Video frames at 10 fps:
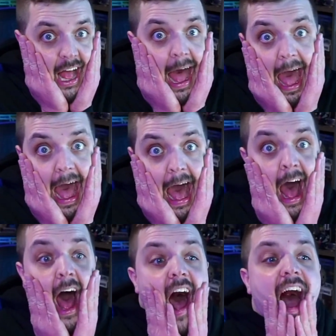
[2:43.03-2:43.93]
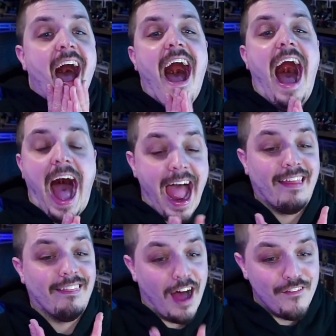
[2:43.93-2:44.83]
Ah! I
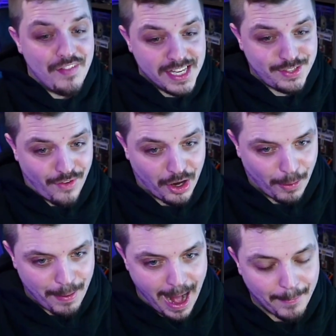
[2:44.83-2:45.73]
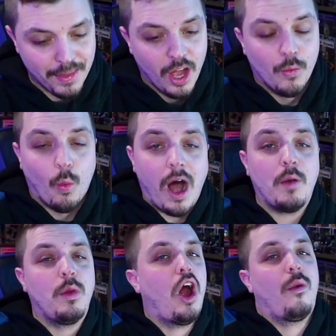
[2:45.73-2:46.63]
love this Funko Pop. One,
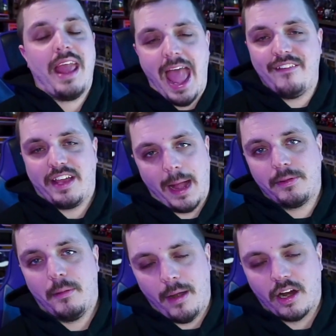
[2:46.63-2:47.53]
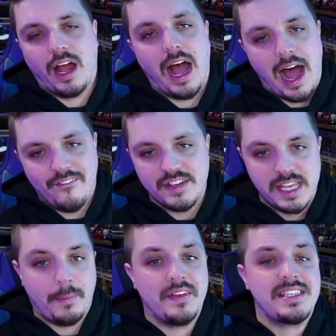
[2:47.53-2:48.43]
we already have a Captain America, obviously,
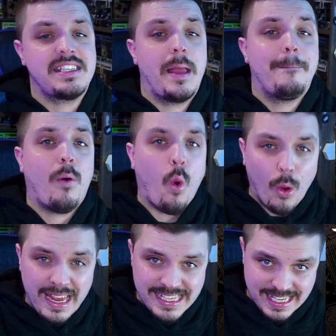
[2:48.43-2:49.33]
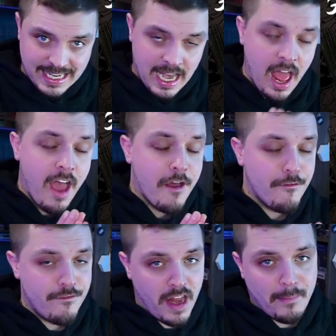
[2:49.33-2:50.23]
but this is a poison
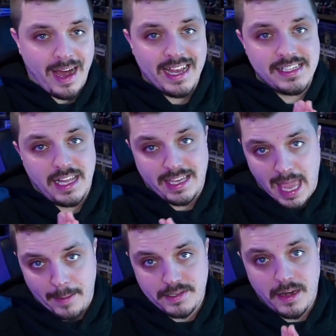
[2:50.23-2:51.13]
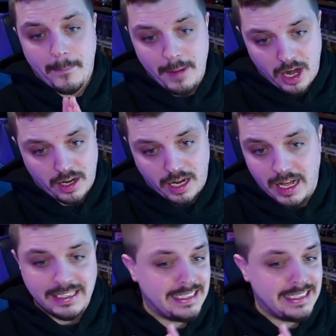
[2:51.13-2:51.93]
venomized Captain America.